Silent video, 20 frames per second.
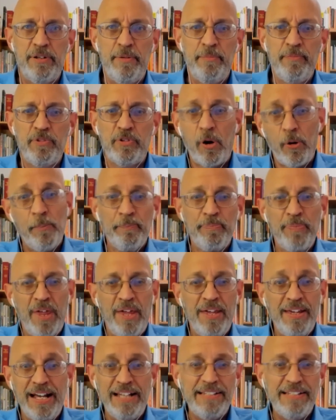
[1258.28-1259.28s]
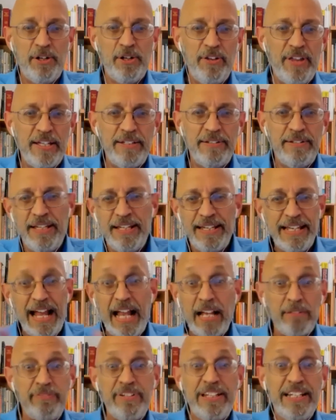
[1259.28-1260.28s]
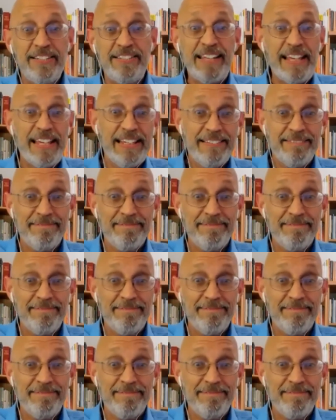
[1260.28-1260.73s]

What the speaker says: So until then, auf Wiedersehen.